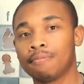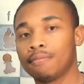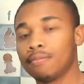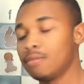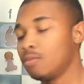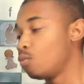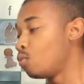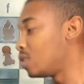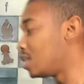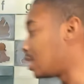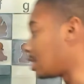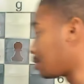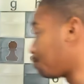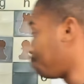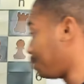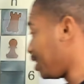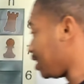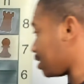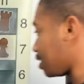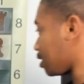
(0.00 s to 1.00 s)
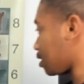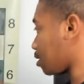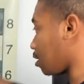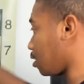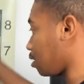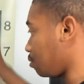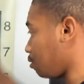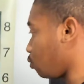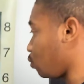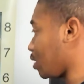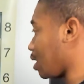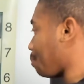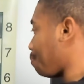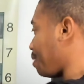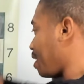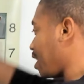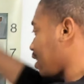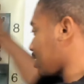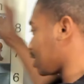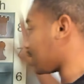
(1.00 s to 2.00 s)
When the
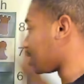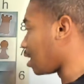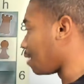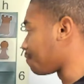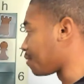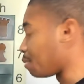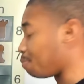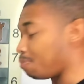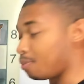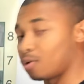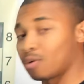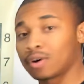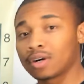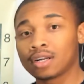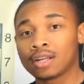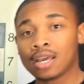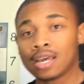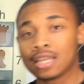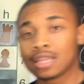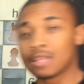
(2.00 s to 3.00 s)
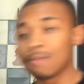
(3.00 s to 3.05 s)
pawns is off the board, the